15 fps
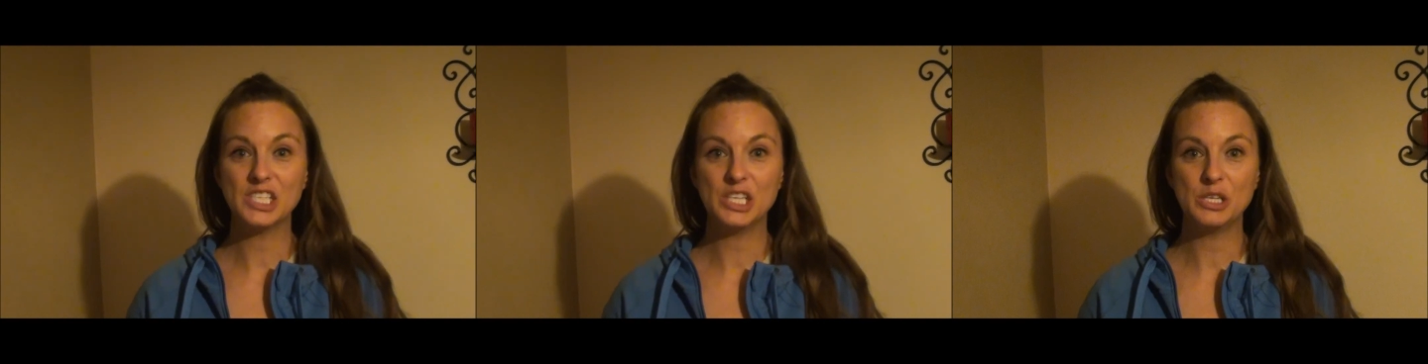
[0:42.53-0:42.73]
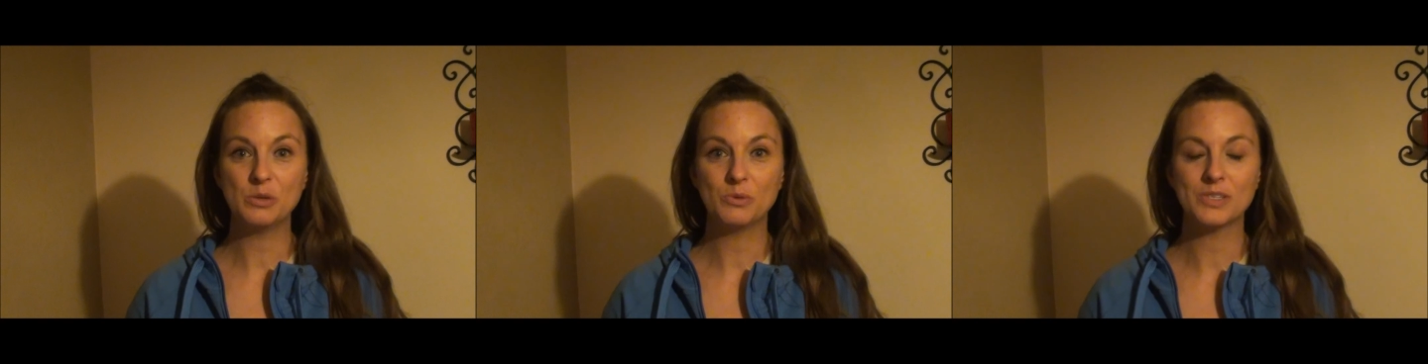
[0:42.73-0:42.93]

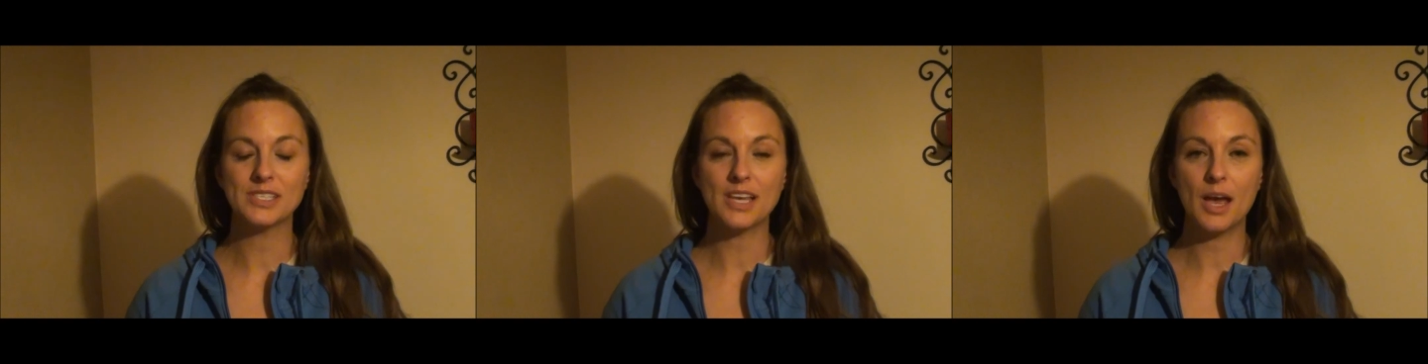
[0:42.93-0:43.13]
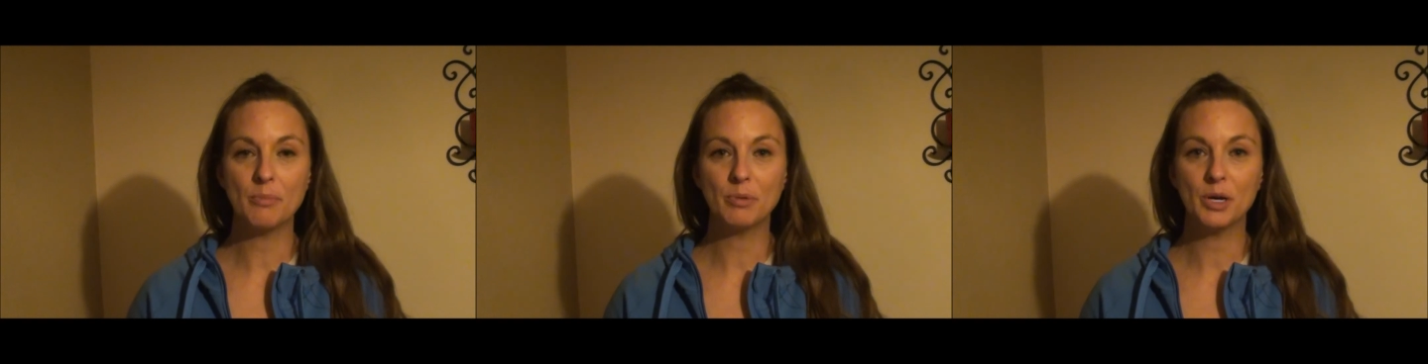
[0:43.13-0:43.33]
two
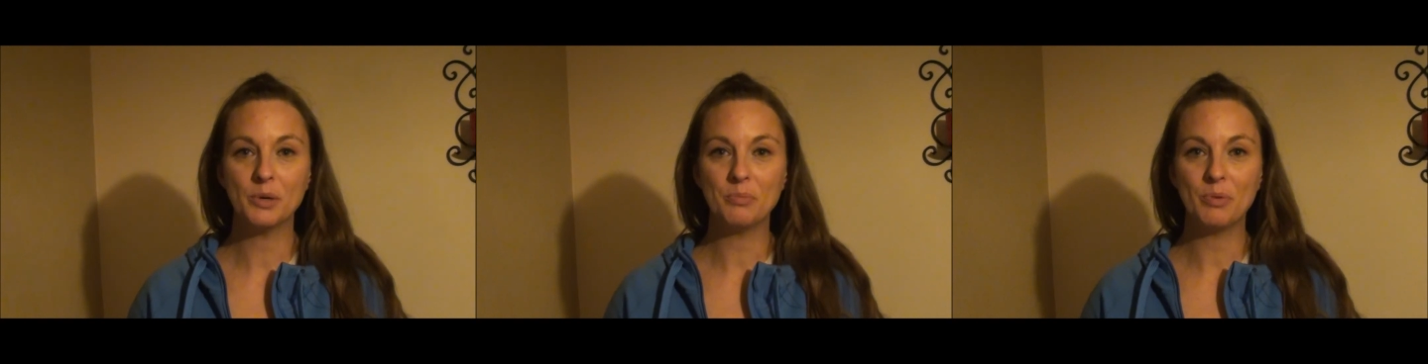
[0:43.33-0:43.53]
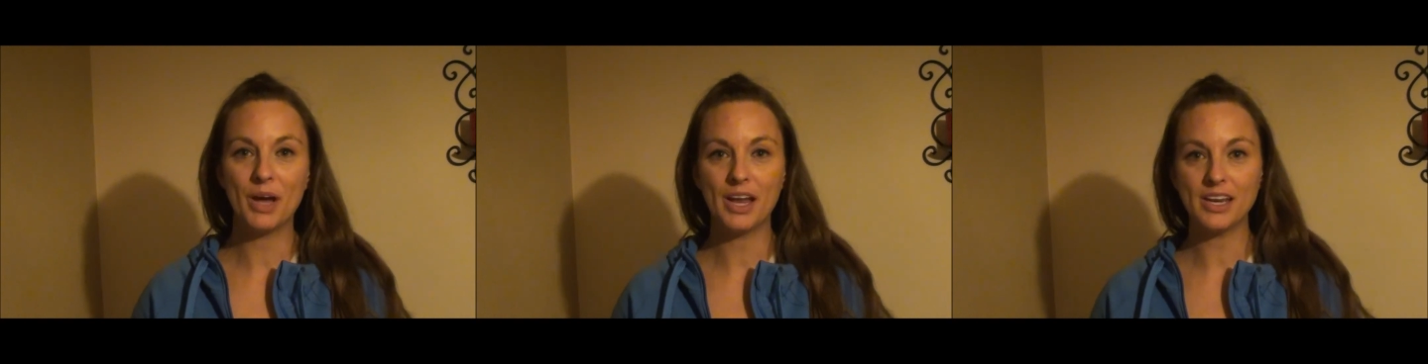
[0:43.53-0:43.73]
was
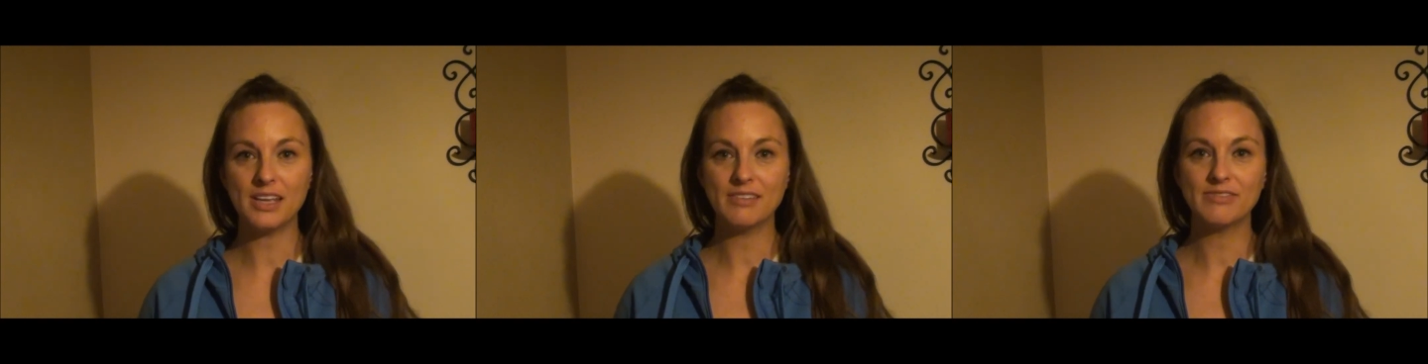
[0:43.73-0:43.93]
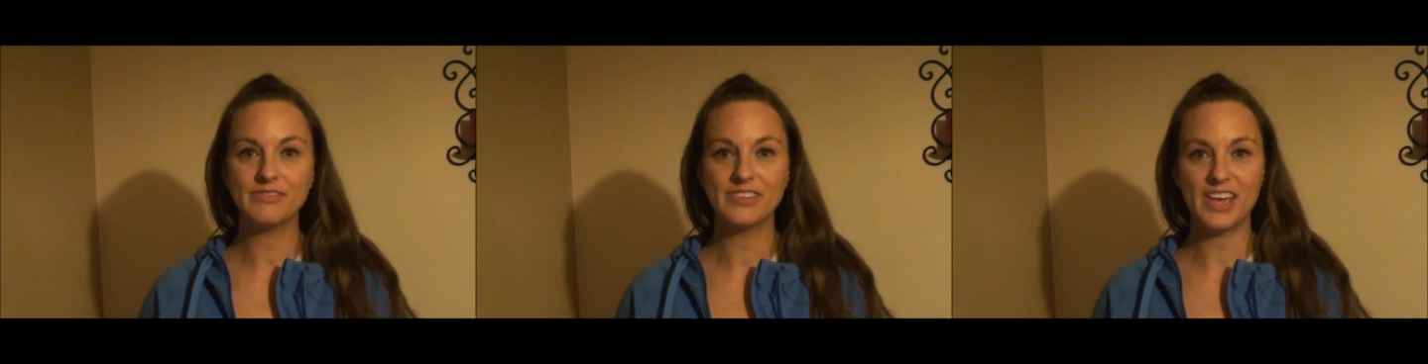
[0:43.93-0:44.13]
upper
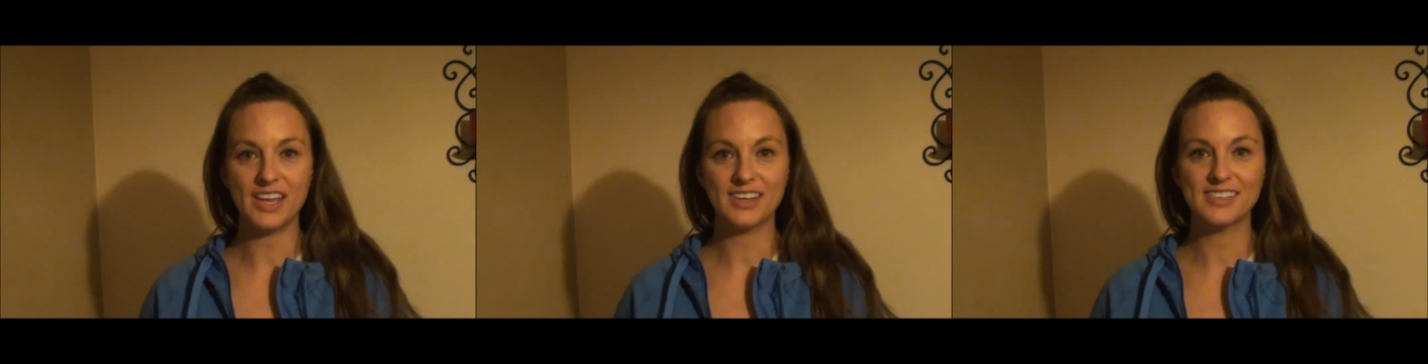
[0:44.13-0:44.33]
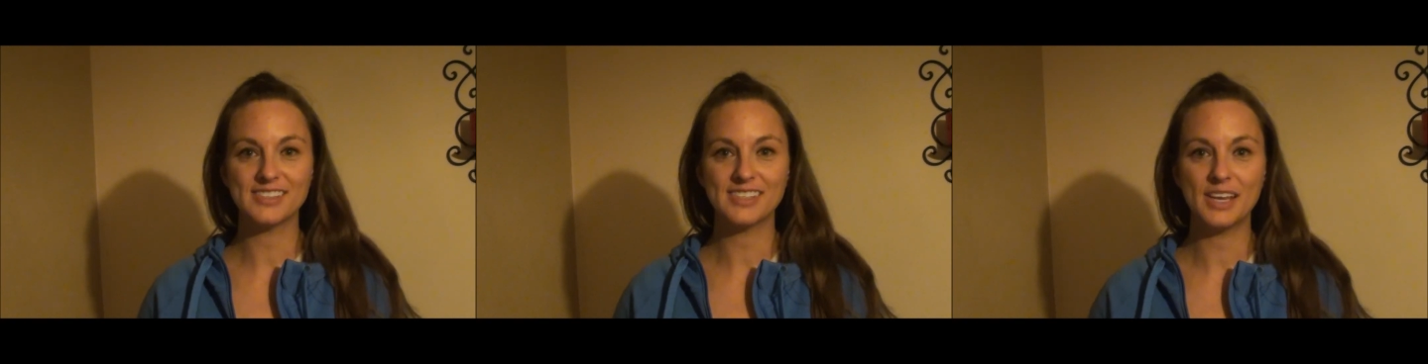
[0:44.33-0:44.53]
body
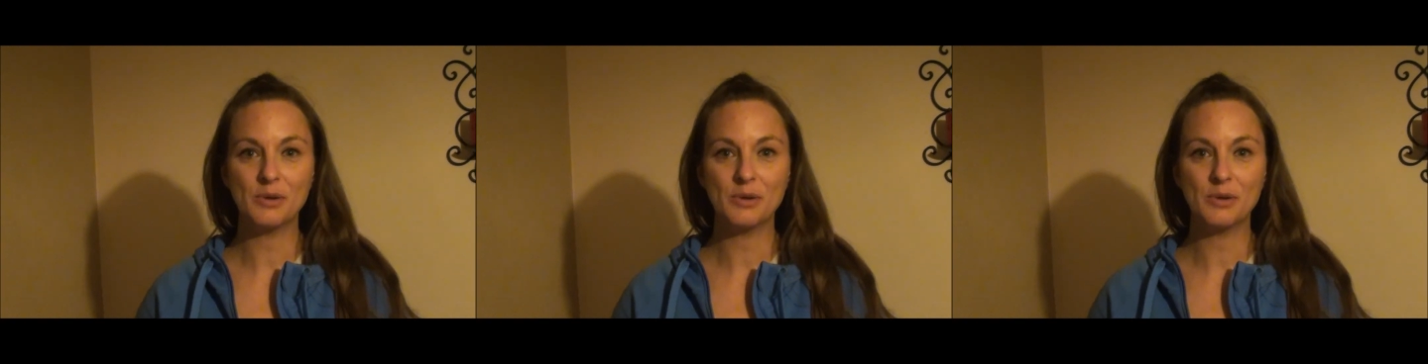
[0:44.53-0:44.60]
fix.